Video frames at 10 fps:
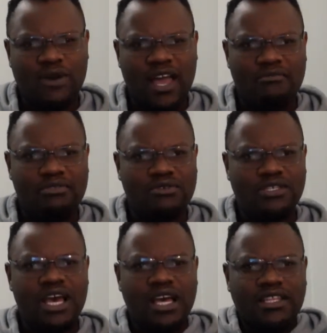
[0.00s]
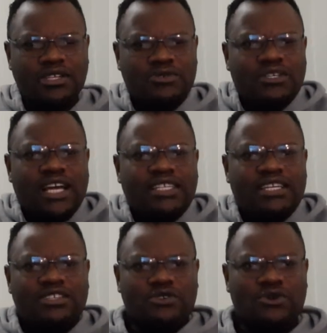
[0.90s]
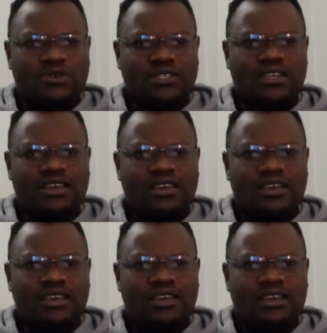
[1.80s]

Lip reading: Why? Because the introduction is yours.